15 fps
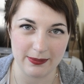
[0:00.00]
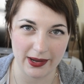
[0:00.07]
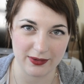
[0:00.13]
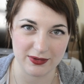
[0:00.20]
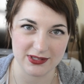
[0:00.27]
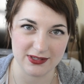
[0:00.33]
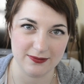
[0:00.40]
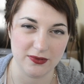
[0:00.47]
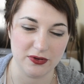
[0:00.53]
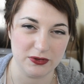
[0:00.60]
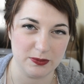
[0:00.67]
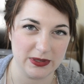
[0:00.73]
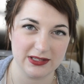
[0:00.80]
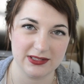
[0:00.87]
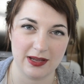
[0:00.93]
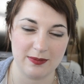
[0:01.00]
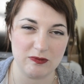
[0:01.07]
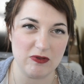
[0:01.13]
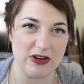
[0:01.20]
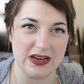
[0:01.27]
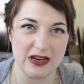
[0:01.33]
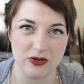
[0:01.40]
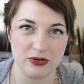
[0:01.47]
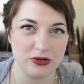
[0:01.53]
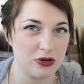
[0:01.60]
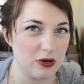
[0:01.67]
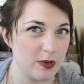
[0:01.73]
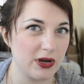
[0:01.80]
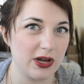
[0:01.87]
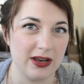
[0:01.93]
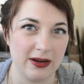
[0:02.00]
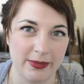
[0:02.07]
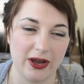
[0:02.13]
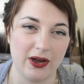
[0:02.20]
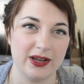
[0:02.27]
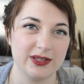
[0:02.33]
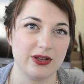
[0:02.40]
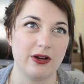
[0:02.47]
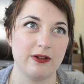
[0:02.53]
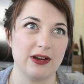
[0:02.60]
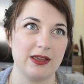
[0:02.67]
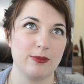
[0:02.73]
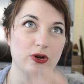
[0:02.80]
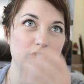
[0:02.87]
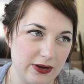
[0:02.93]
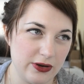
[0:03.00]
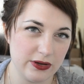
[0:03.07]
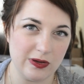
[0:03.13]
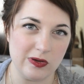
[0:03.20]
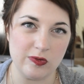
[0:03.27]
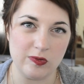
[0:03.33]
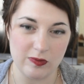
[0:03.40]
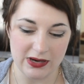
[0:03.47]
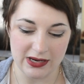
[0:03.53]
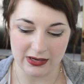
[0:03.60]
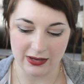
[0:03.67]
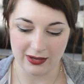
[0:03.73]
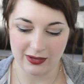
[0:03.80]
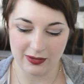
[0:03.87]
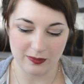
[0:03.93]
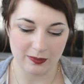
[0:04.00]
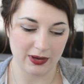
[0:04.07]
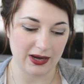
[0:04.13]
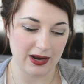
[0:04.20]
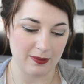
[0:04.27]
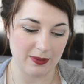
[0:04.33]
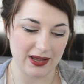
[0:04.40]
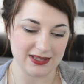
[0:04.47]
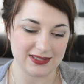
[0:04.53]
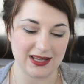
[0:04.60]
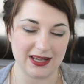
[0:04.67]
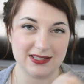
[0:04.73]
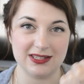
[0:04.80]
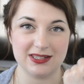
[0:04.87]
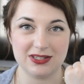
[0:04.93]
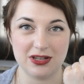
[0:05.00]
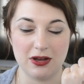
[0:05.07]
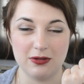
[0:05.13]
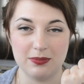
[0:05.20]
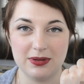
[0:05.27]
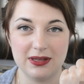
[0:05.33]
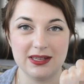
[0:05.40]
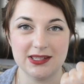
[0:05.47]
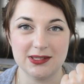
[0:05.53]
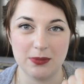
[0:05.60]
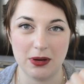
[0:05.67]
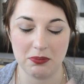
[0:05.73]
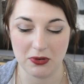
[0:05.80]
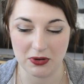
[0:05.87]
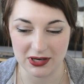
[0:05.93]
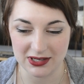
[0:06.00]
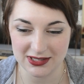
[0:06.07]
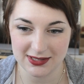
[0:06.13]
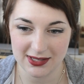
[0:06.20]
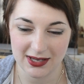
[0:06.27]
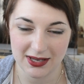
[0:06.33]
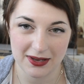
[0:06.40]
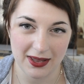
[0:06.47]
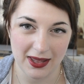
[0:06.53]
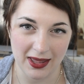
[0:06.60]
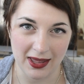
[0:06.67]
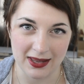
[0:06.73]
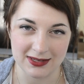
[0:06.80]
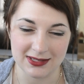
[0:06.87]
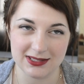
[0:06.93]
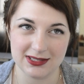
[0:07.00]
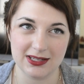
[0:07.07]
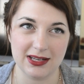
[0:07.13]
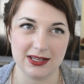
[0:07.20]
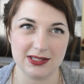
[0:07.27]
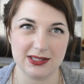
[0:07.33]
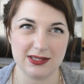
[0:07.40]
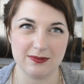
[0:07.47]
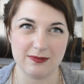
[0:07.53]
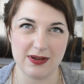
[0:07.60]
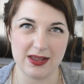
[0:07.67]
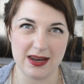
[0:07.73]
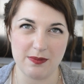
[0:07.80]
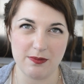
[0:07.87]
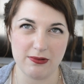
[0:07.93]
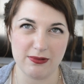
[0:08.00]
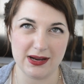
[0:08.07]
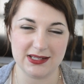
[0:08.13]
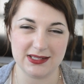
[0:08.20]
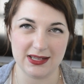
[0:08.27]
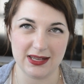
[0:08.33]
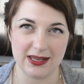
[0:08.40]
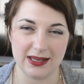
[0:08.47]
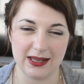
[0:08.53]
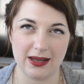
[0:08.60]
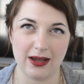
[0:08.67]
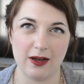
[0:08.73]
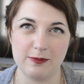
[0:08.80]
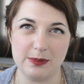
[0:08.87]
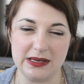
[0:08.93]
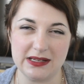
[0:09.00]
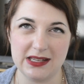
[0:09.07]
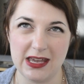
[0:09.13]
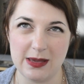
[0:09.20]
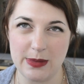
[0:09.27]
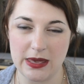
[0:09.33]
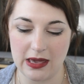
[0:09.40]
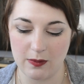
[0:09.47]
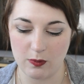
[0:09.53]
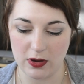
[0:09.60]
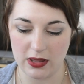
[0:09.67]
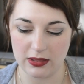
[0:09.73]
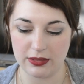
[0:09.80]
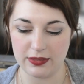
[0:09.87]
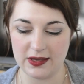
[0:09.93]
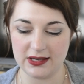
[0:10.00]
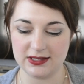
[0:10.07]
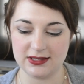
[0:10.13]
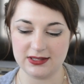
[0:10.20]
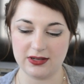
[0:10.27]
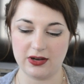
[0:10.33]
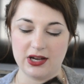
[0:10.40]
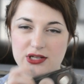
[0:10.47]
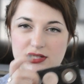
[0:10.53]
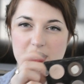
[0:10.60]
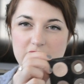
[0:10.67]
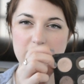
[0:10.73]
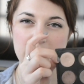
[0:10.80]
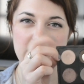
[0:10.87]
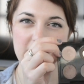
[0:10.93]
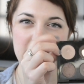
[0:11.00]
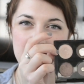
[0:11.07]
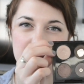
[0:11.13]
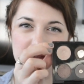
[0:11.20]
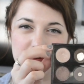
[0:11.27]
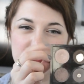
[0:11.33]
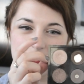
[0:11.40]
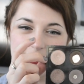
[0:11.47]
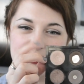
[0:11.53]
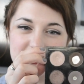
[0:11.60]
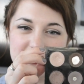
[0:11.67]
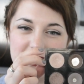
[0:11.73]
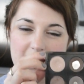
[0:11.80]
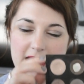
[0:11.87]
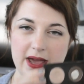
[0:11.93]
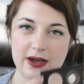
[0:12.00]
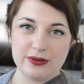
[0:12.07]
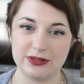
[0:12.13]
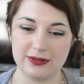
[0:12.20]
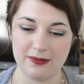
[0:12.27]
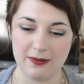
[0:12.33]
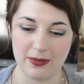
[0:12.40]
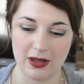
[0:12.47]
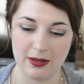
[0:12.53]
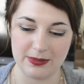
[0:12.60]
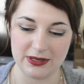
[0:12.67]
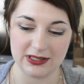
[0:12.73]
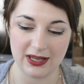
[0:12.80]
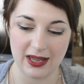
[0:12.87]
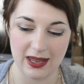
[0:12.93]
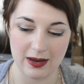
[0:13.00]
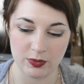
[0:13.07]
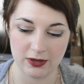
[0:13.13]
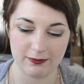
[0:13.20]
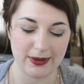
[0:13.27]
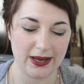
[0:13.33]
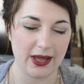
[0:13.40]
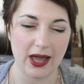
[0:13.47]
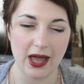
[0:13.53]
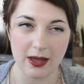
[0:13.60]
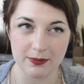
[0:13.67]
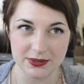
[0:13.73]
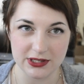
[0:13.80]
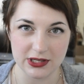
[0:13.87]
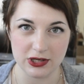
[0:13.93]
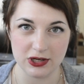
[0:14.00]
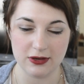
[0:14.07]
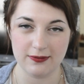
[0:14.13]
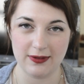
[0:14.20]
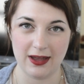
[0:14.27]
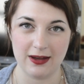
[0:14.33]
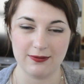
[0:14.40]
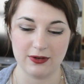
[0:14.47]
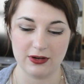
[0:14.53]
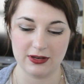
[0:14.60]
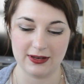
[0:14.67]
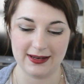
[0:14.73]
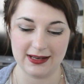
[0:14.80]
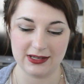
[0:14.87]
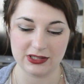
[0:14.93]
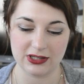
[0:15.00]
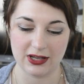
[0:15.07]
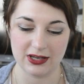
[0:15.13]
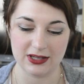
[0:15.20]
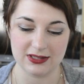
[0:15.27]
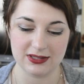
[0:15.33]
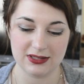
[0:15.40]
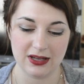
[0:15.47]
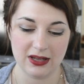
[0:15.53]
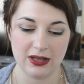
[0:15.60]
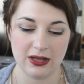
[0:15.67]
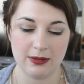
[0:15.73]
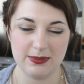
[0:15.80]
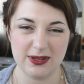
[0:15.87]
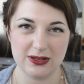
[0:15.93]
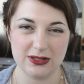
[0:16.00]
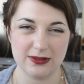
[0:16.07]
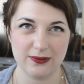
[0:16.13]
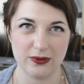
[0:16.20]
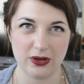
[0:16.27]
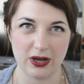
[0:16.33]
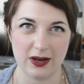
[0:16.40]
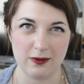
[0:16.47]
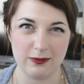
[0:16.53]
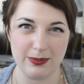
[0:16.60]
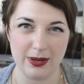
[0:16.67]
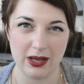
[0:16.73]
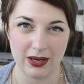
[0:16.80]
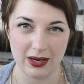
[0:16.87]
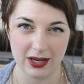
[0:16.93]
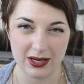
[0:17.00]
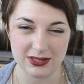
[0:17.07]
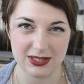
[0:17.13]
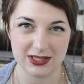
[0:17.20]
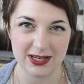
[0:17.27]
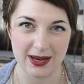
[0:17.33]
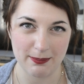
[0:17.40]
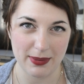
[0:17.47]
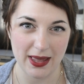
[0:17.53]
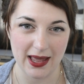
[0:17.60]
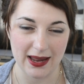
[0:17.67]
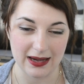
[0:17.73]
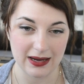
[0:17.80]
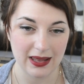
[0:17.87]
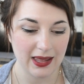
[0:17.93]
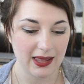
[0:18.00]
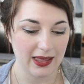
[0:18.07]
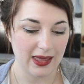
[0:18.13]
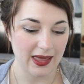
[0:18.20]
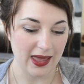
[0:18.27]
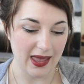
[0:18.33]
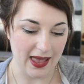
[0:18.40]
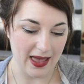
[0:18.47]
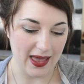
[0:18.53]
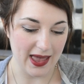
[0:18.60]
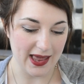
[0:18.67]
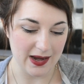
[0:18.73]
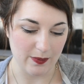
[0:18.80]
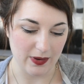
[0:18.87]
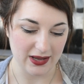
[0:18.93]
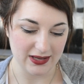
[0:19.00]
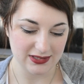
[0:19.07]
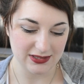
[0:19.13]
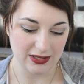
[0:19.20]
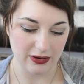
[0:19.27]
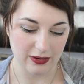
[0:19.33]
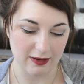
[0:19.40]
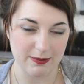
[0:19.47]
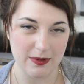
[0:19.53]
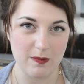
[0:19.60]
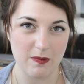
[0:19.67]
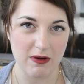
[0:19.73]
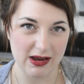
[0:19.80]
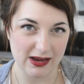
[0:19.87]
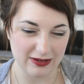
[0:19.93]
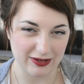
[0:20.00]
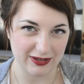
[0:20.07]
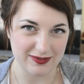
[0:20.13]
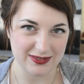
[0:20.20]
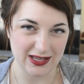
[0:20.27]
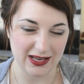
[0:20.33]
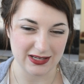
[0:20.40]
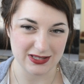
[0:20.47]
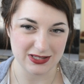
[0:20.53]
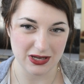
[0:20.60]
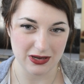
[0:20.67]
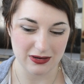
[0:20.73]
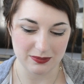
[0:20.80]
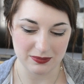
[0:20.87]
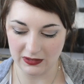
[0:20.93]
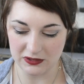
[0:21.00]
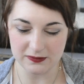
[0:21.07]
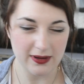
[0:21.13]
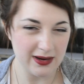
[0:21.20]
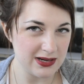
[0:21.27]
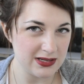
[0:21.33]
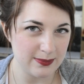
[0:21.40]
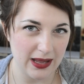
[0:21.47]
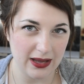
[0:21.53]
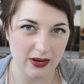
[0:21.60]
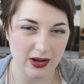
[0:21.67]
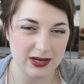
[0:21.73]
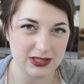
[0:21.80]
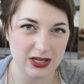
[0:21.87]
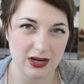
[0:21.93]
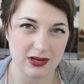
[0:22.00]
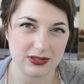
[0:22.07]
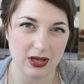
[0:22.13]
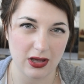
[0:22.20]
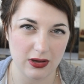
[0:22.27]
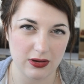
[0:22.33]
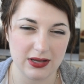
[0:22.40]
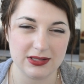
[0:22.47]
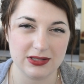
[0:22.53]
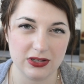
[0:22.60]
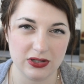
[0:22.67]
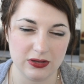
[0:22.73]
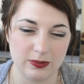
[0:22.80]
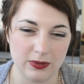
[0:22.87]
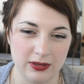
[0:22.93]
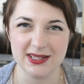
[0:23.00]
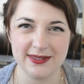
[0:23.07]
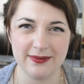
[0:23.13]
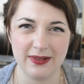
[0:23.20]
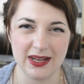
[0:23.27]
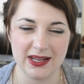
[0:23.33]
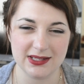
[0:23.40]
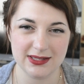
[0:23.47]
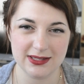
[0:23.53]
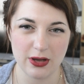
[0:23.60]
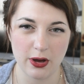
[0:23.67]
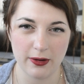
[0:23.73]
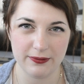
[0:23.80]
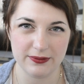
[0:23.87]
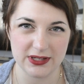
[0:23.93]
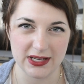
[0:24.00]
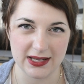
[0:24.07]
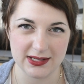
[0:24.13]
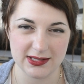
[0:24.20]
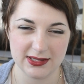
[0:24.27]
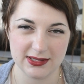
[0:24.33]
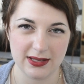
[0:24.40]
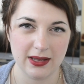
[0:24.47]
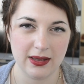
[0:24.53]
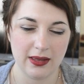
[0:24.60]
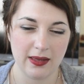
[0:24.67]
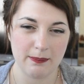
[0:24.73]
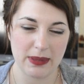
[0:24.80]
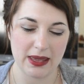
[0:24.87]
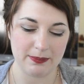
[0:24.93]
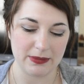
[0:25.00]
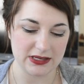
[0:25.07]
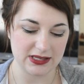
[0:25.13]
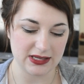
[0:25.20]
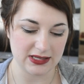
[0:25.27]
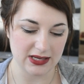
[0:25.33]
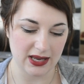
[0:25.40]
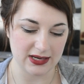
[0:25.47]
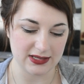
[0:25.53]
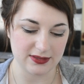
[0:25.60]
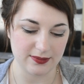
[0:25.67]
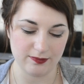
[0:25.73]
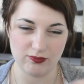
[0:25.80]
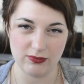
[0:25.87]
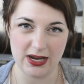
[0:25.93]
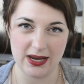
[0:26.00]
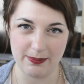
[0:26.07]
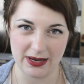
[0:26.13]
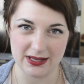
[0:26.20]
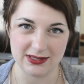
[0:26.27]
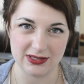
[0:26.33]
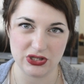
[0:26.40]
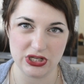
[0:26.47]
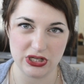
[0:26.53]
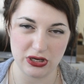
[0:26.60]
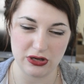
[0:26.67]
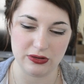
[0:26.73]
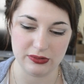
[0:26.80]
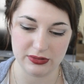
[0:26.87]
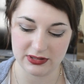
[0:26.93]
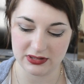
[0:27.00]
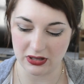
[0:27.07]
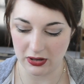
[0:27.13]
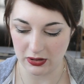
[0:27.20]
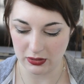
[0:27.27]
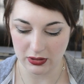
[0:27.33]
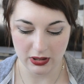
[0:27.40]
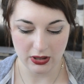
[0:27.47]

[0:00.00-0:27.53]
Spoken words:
backwards and forwards because I'm really not sure what colour my eyes are anymore. I look greener when I wear Satin Taupe is my point, and it's really pretty. I've been teaming it with this eyeshadow in here, which is Sellout from Urban Decay, one of my absolute favourite lid colours, beautiful kind of pearlised champagne. Anyway, so I've been wearing a lot of Satin Taupe. As far as MAC eyeshadows go, it's a good one. It's soft, it's pigmented, and it's really pleasant to use. So